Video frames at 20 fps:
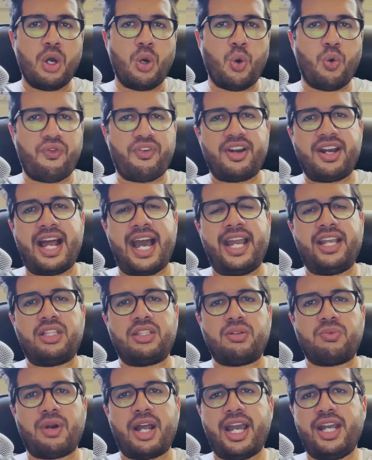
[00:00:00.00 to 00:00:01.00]
overnight,
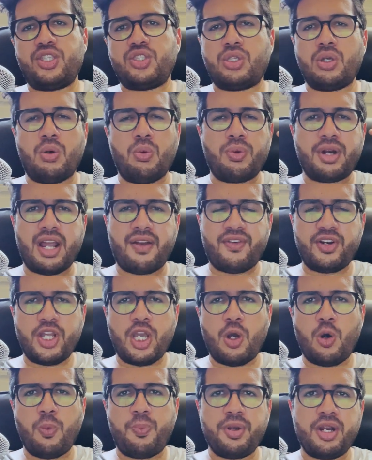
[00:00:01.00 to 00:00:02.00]
right? So whenever they
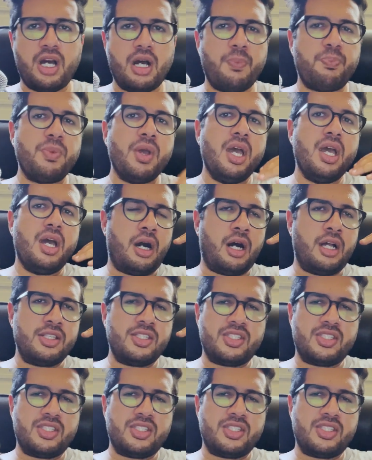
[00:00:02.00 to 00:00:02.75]
open up on